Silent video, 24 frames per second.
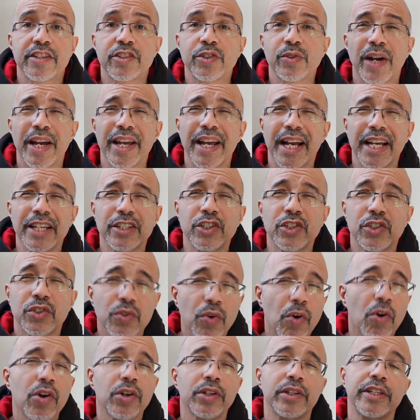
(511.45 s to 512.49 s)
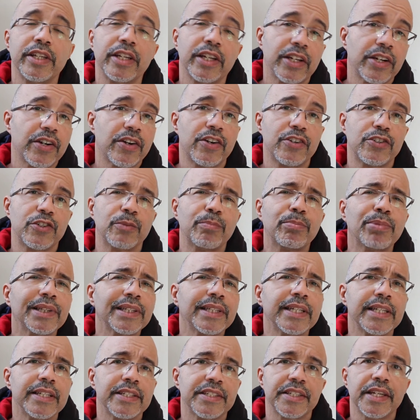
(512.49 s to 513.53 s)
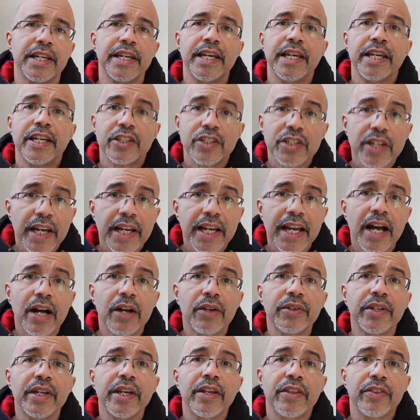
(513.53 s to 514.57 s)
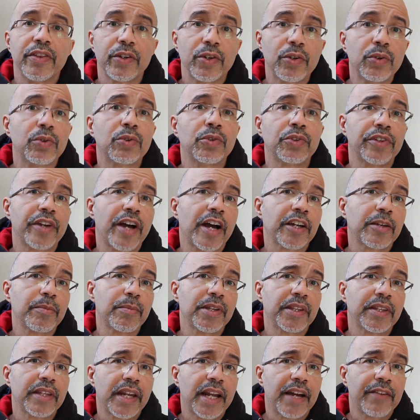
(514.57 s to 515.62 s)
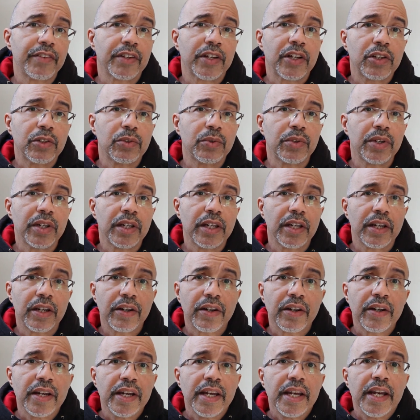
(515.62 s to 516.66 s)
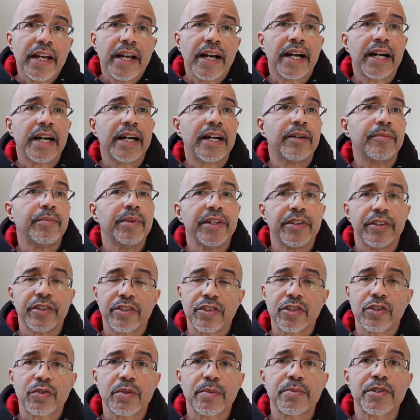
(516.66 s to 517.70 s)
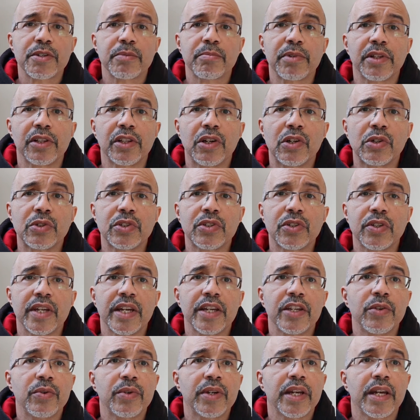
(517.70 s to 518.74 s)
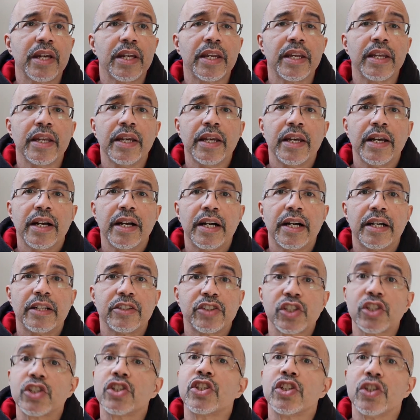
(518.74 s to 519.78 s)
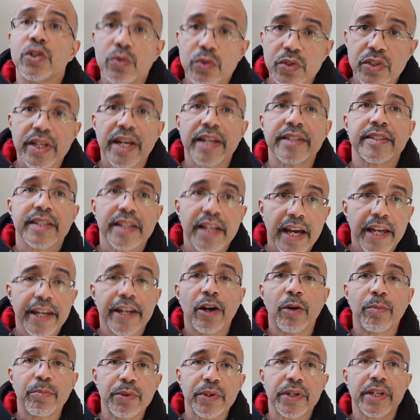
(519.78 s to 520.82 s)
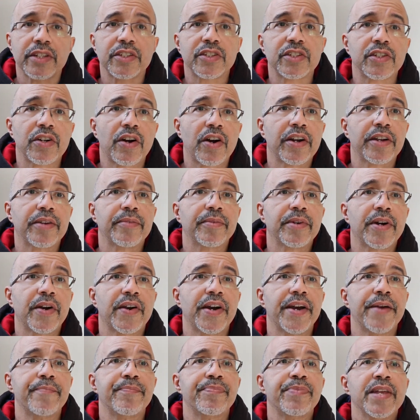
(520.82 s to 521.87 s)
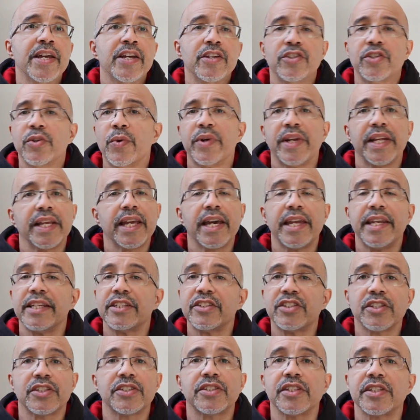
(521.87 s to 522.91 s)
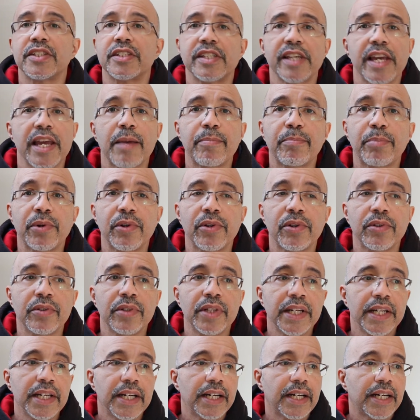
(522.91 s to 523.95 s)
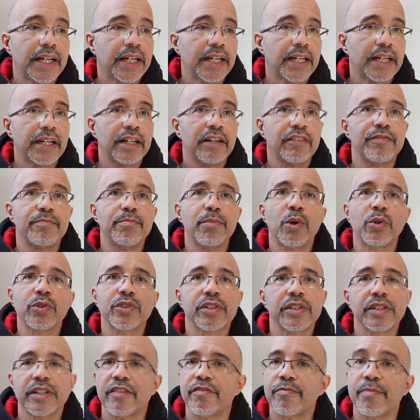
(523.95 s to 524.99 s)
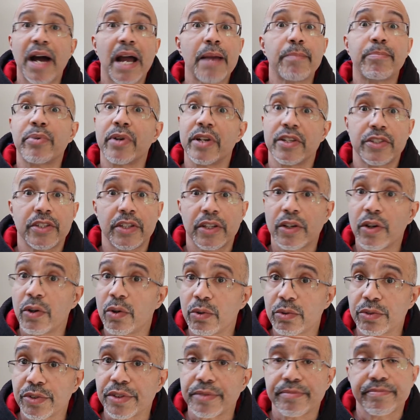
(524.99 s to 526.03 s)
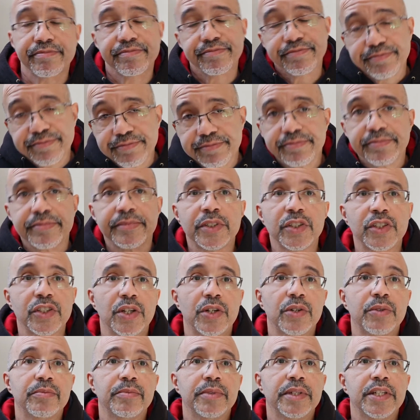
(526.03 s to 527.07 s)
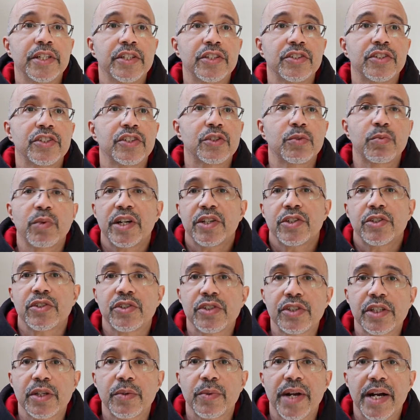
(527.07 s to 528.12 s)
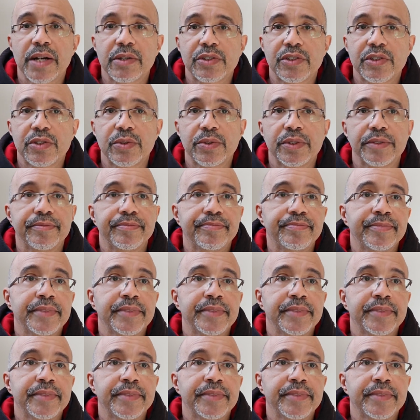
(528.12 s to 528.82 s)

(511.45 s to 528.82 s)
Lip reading: So I strongly encourage you, please check out the Google document that I've included here in the description below, so that you can just use that to kind of help you get started. All right. So, and again, it's just a sample of mostly of my present goals. So just wanted you to see what I was doing.